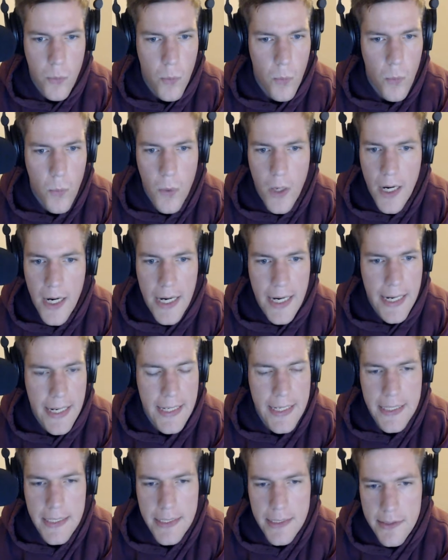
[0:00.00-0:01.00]
Why
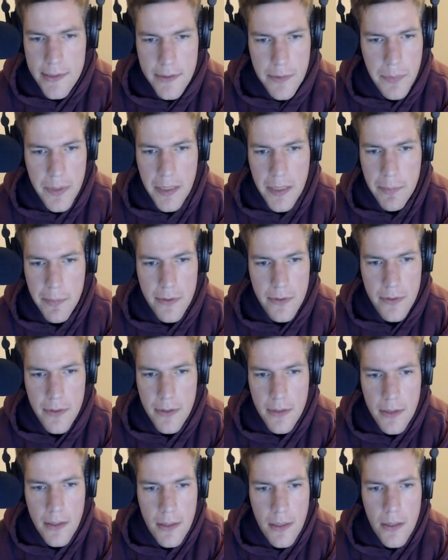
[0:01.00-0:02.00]
do people,
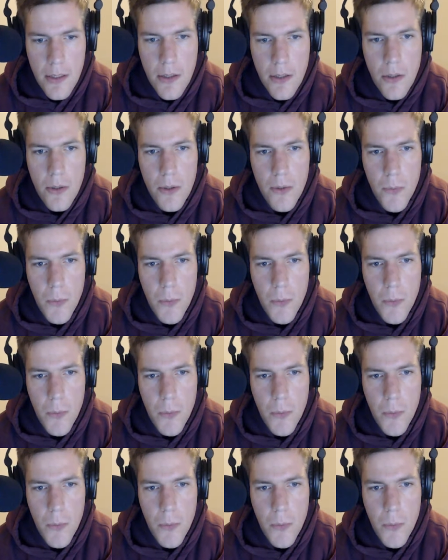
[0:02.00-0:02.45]
or